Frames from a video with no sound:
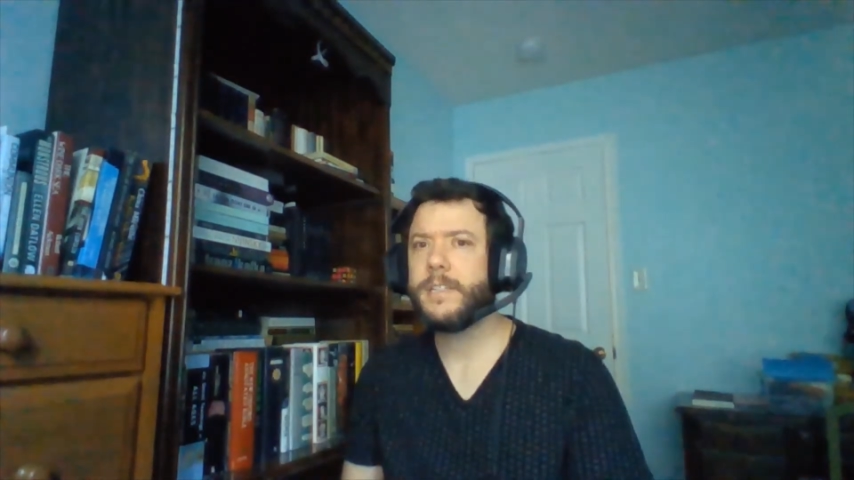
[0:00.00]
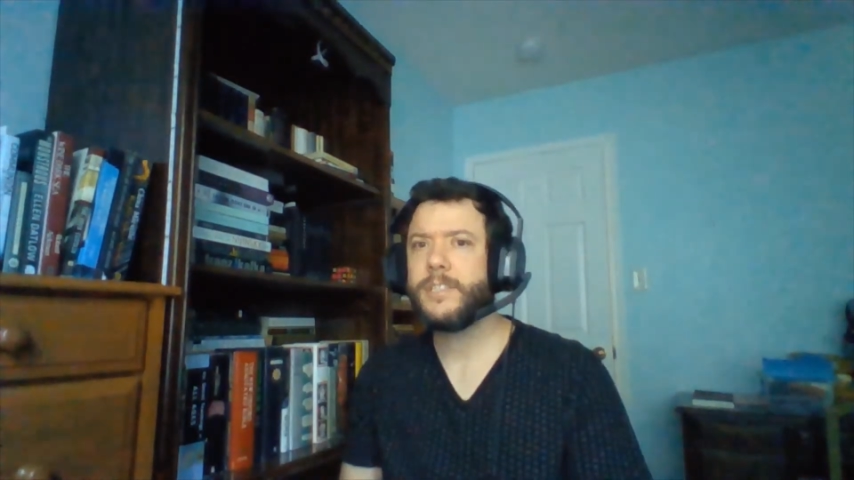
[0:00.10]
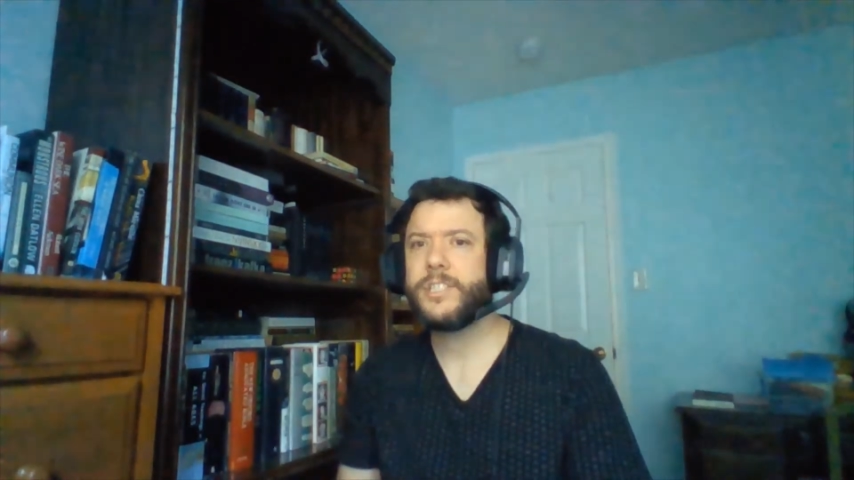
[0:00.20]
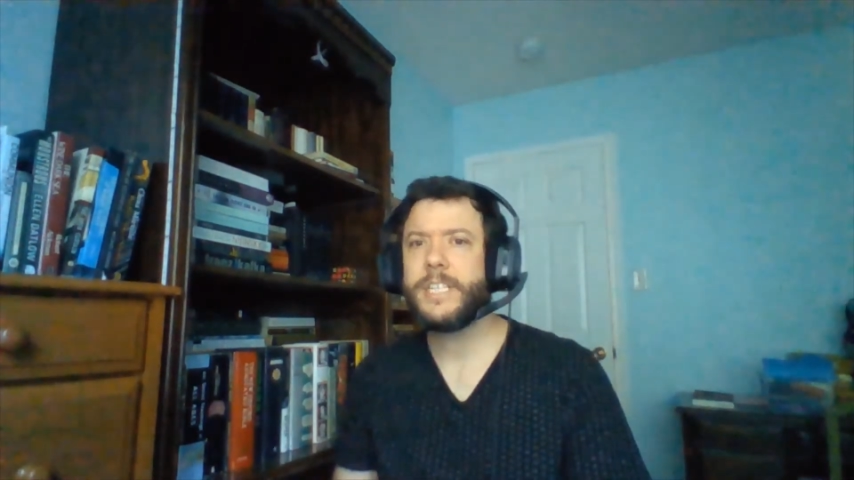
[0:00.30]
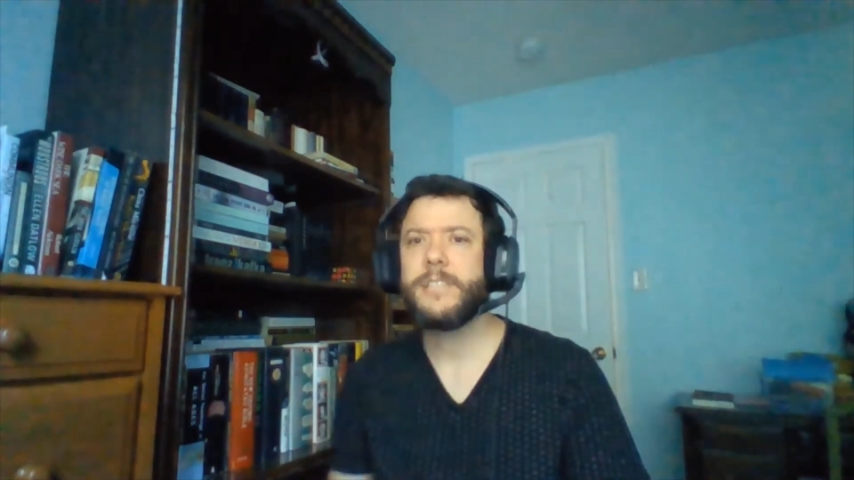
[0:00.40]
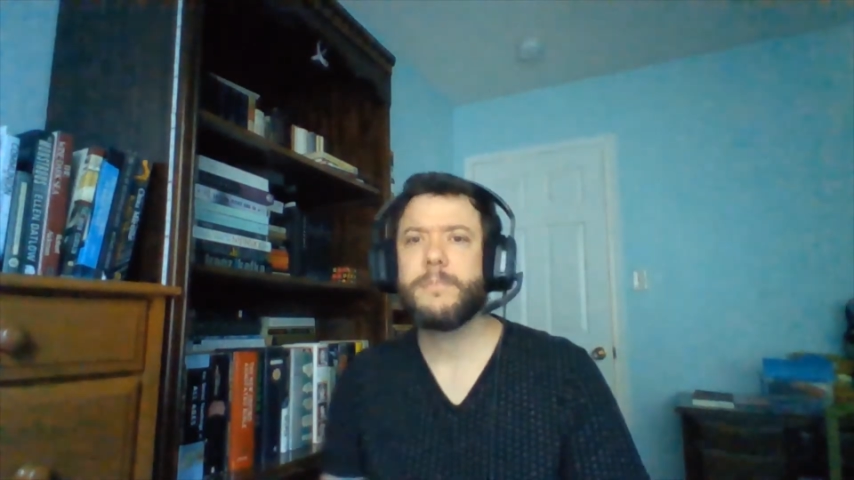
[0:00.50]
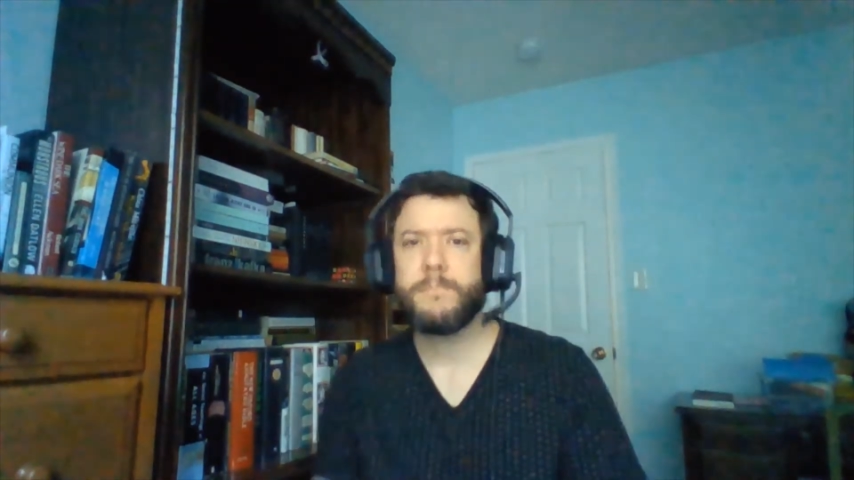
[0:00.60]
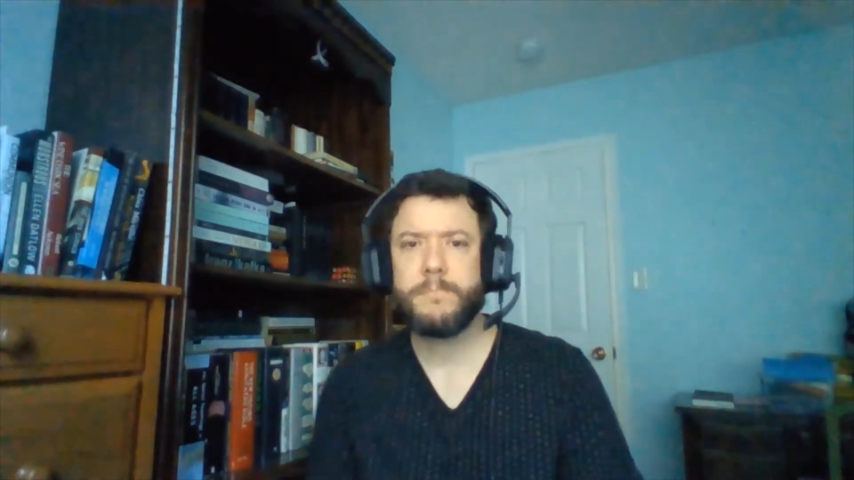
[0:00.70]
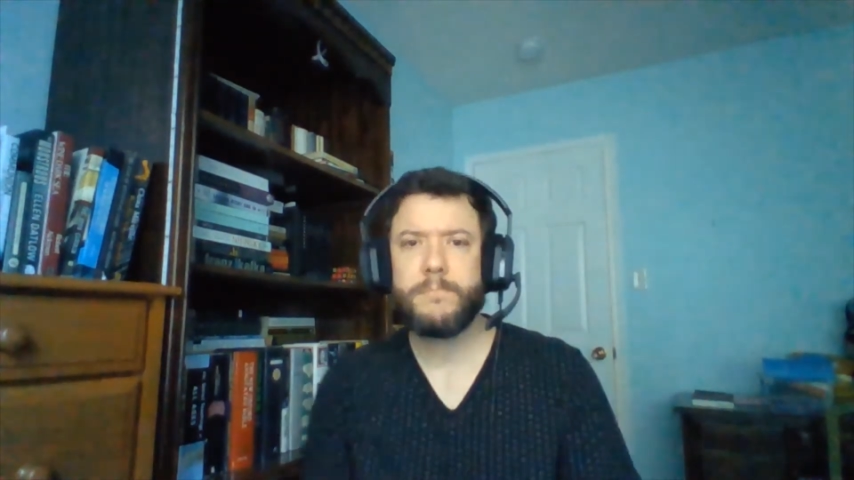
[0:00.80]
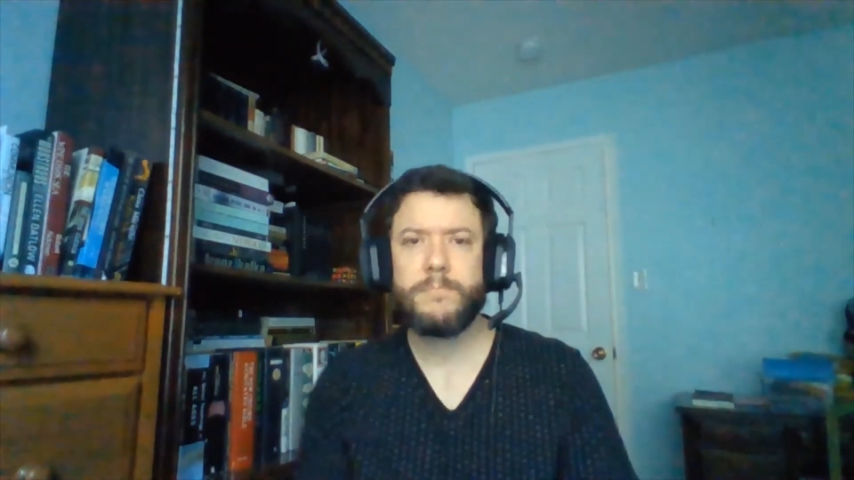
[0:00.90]
Schism
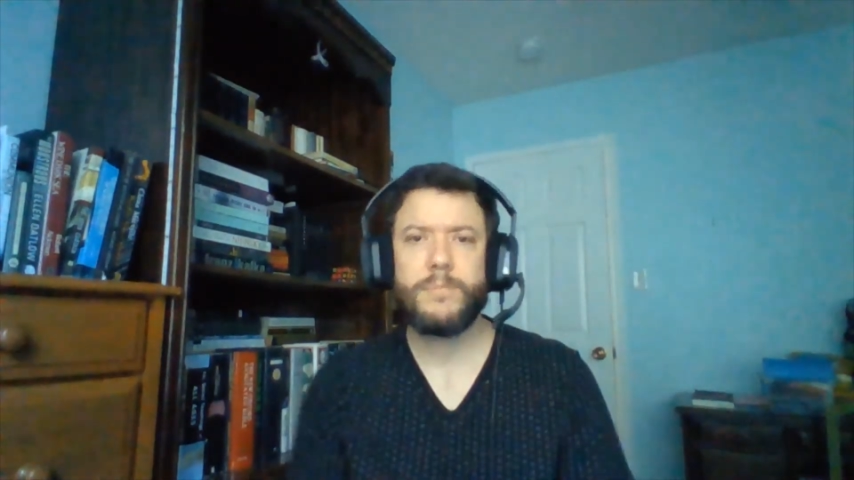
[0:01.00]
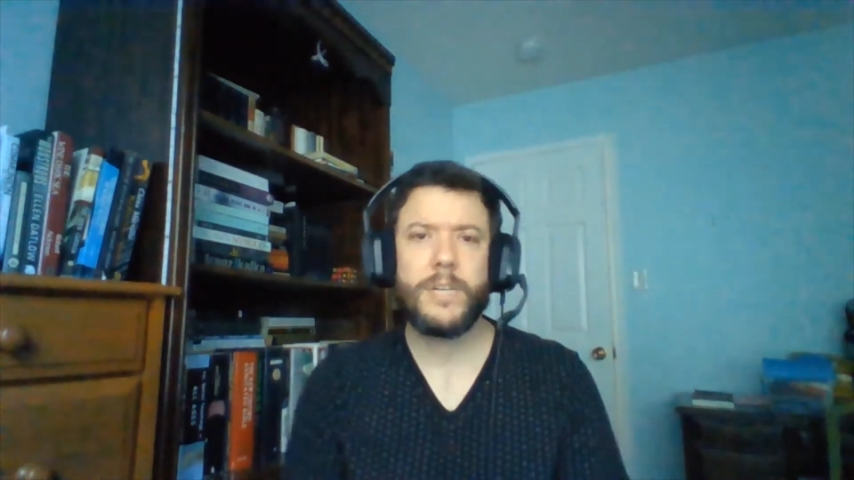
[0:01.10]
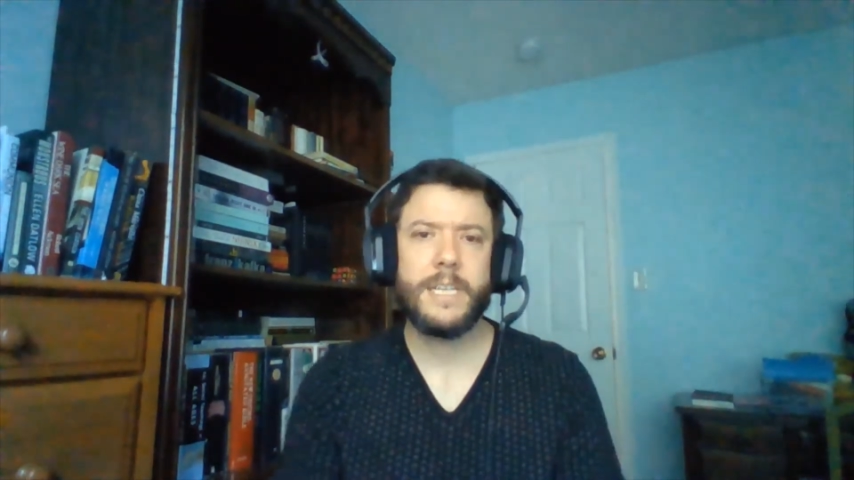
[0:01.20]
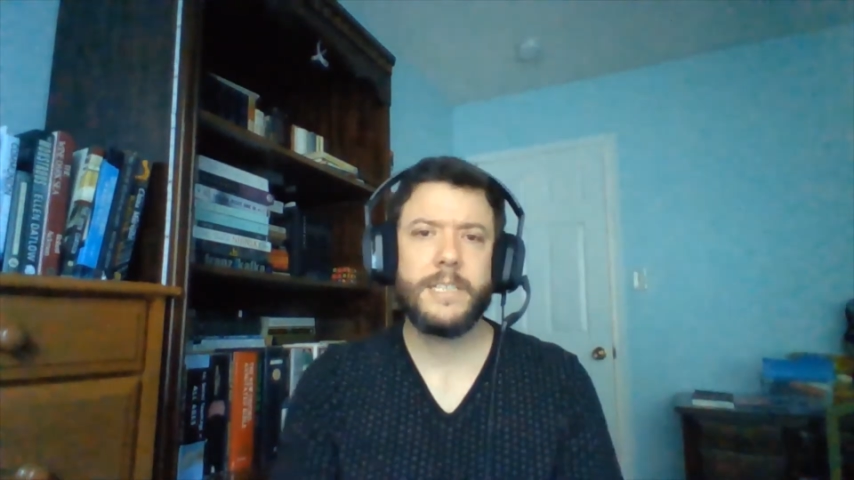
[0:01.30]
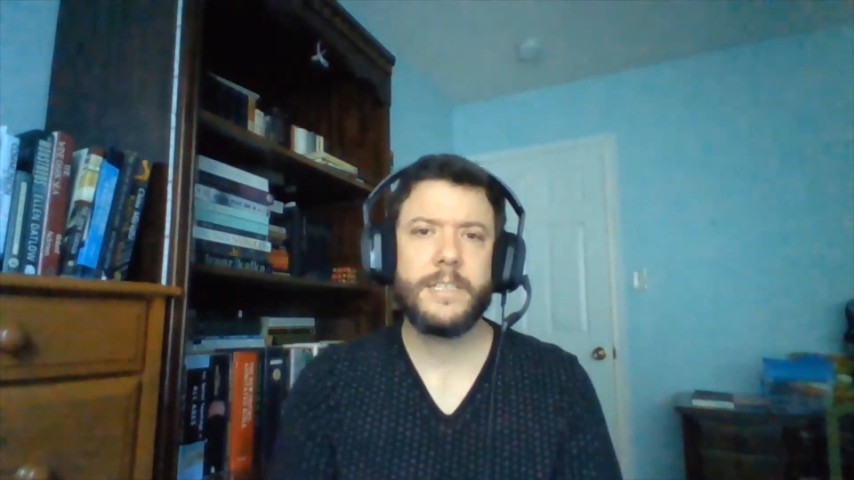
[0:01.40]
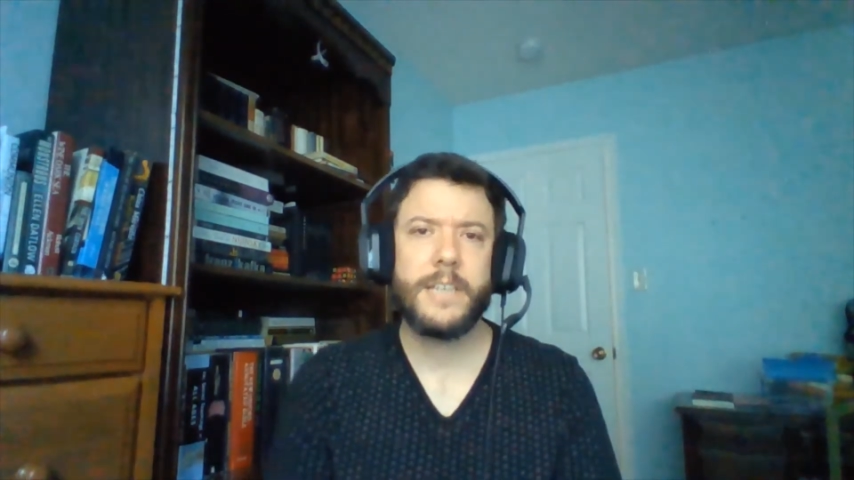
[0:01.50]
Press,